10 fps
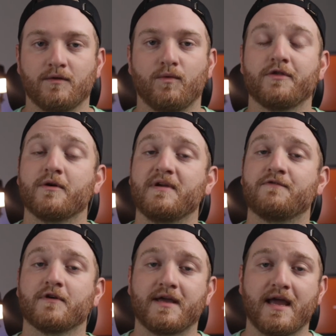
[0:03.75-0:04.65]
whether it be
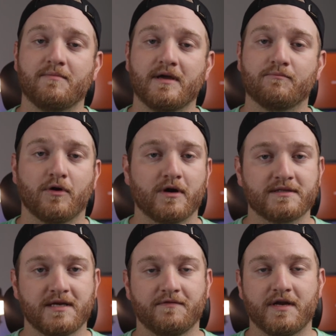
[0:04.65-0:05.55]
for gaming,
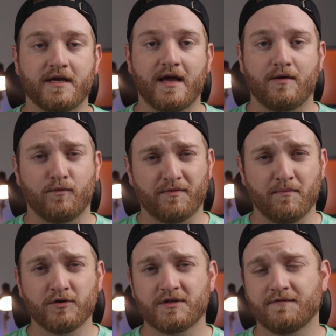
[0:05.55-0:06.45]
productivity, and with
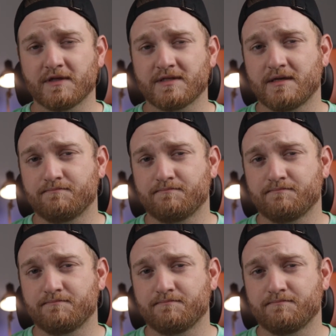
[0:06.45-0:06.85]
most of us